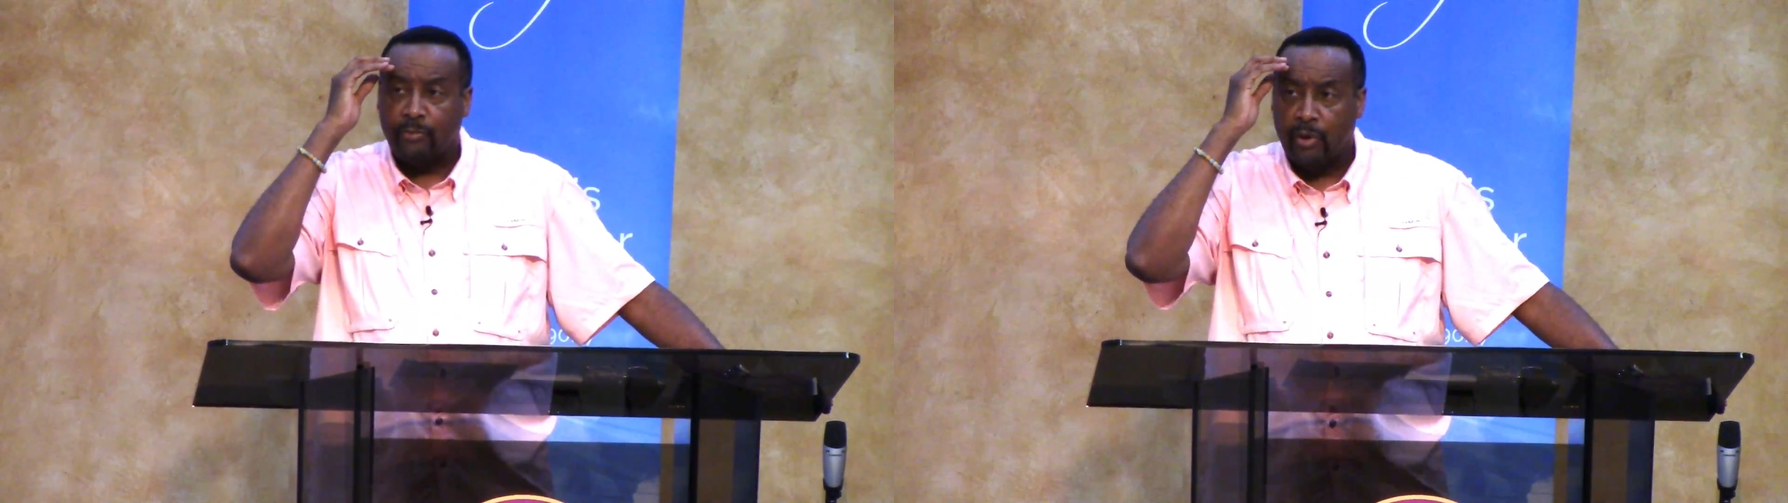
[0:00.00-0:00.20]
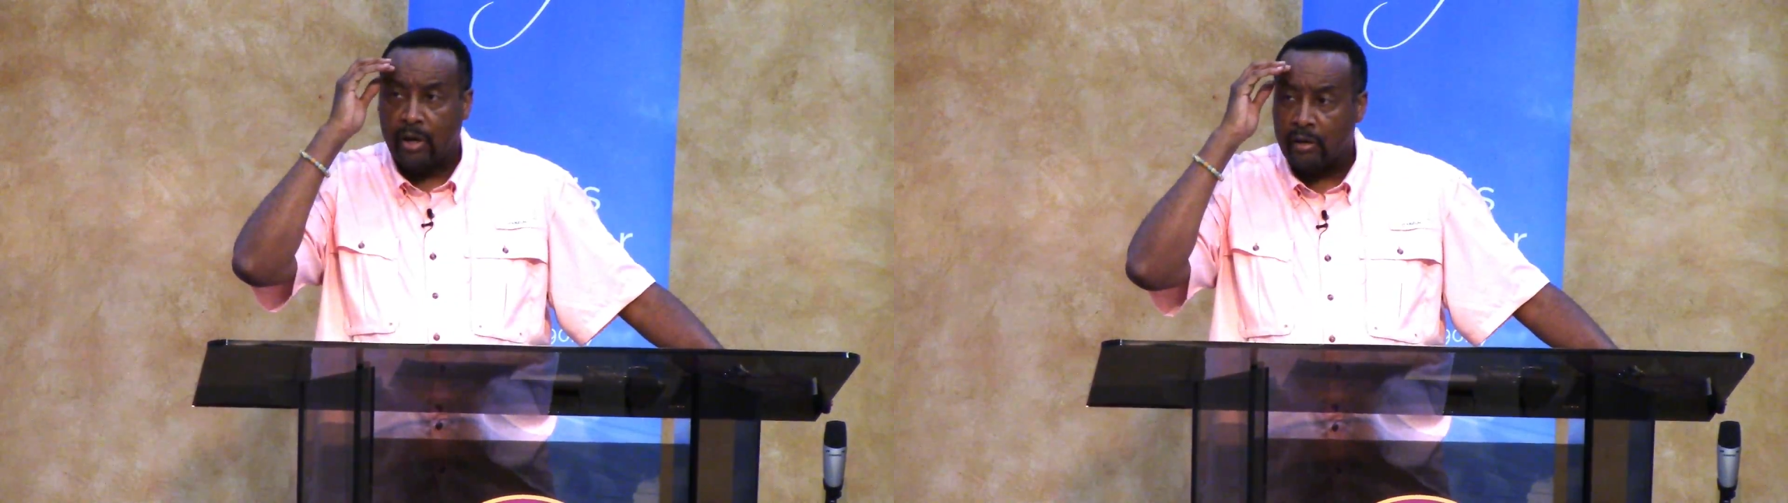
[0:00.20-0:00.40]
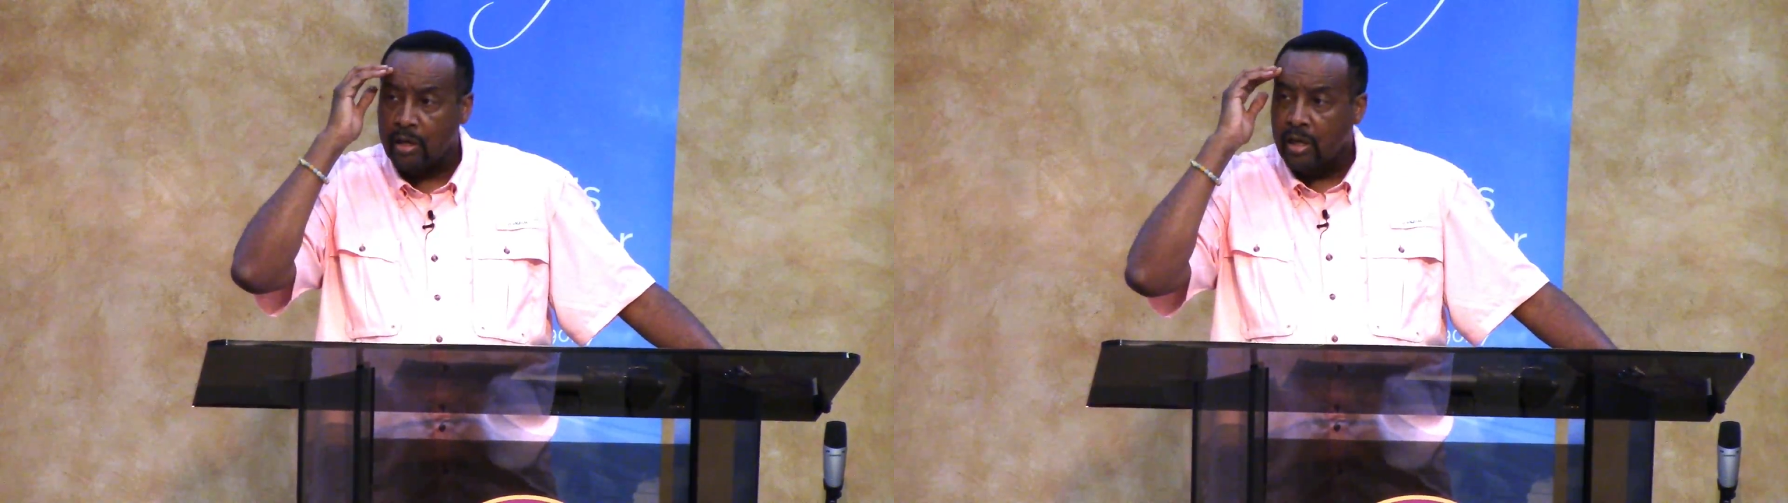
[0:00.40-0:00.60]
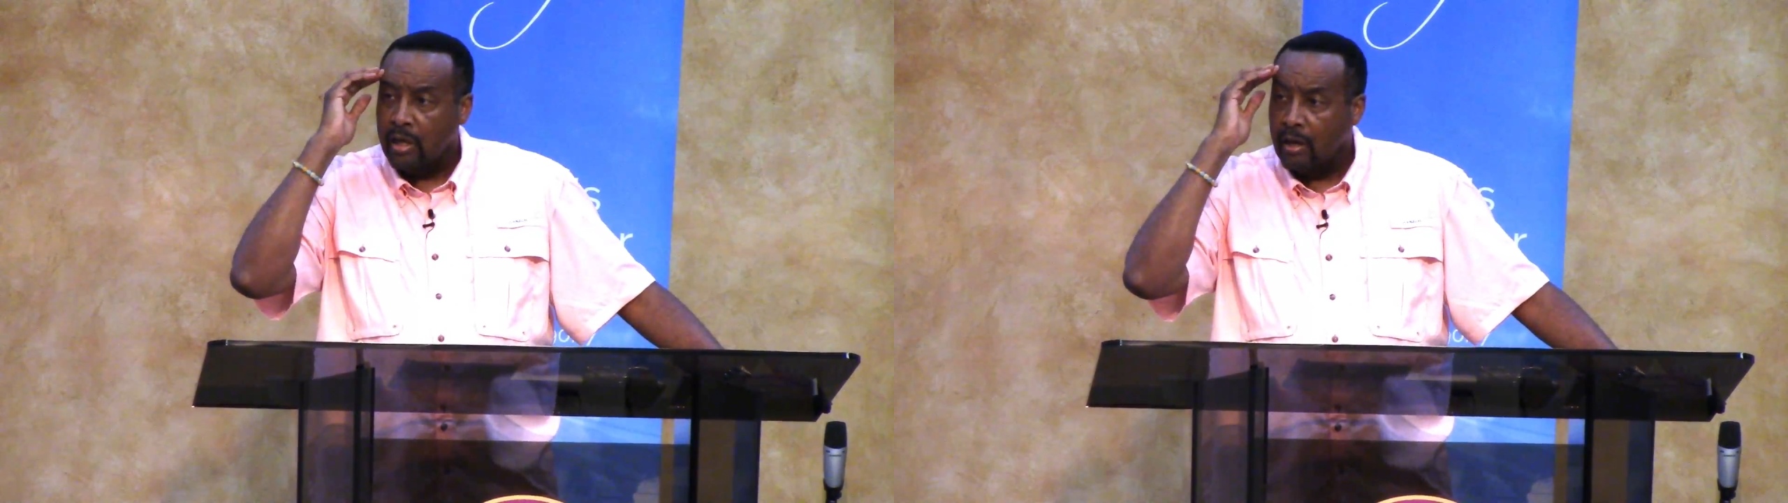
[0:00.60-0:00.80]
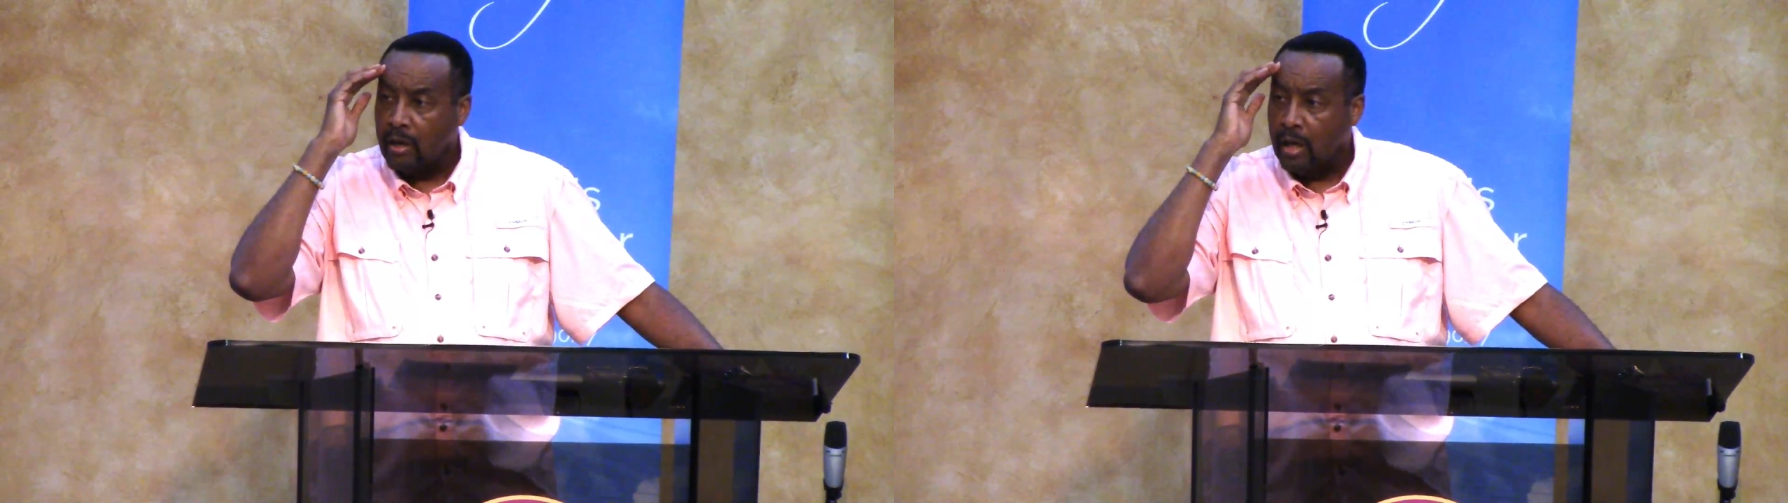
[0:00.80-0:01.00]
prayer.
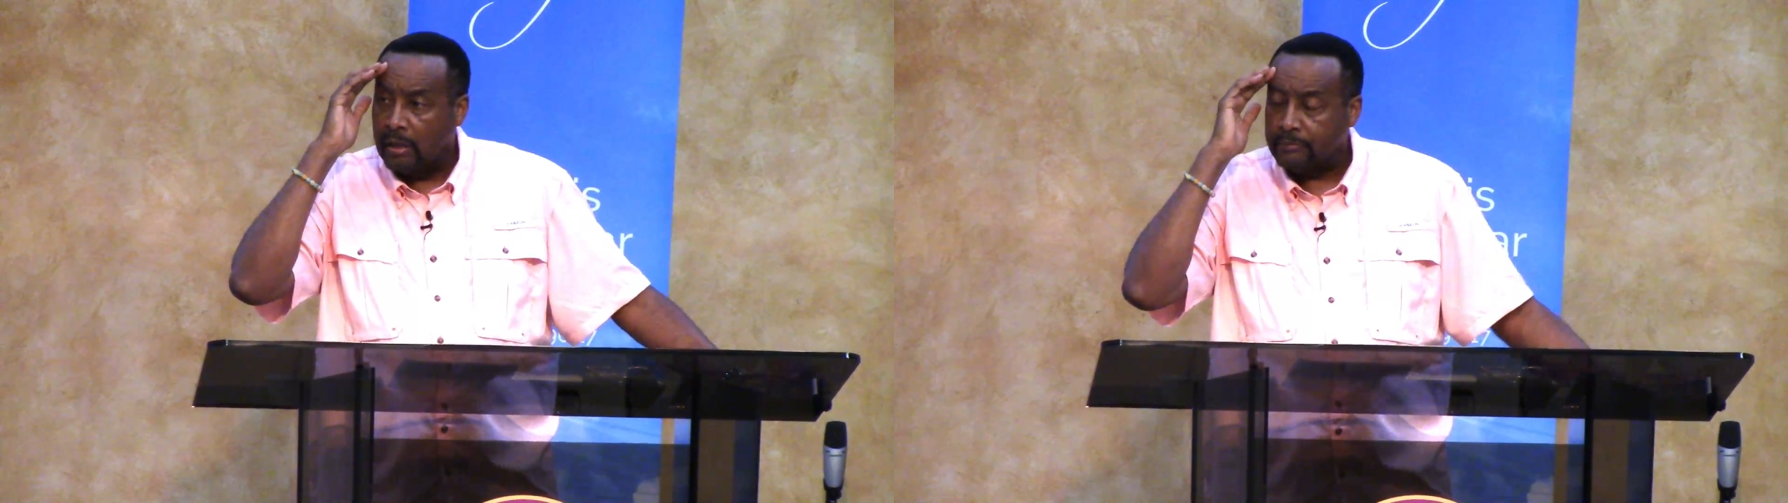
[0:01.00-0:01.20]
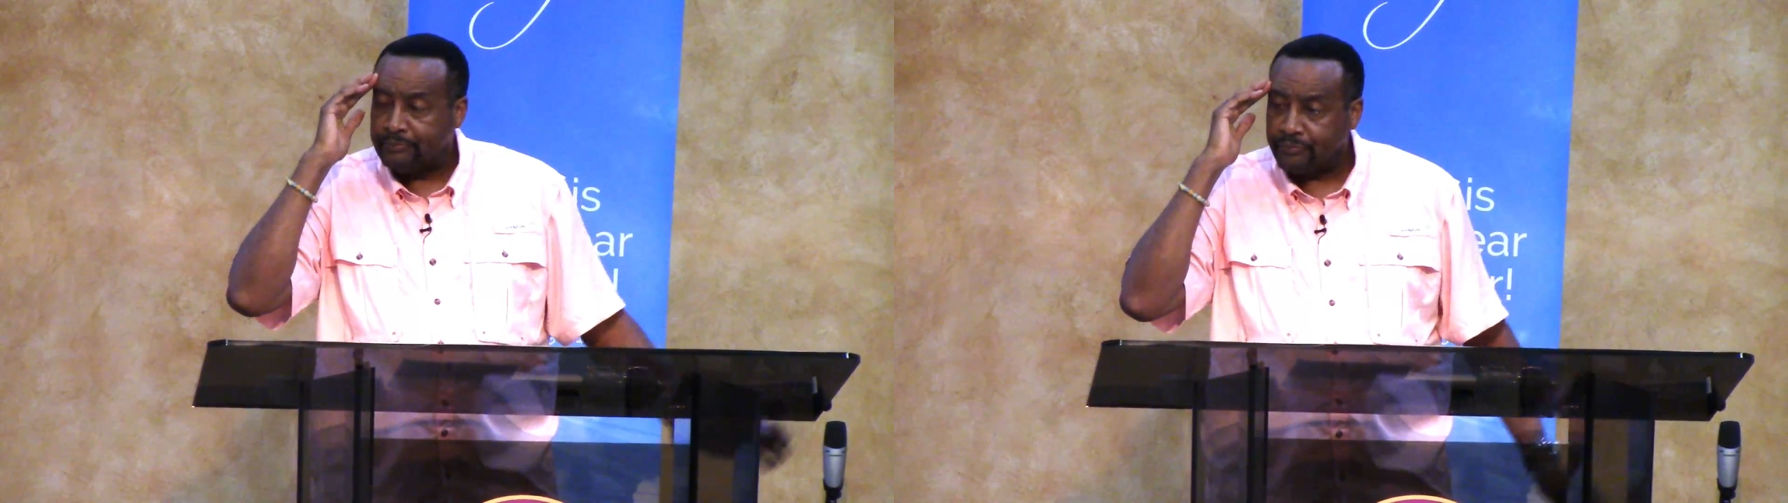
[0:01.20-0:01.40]
Um,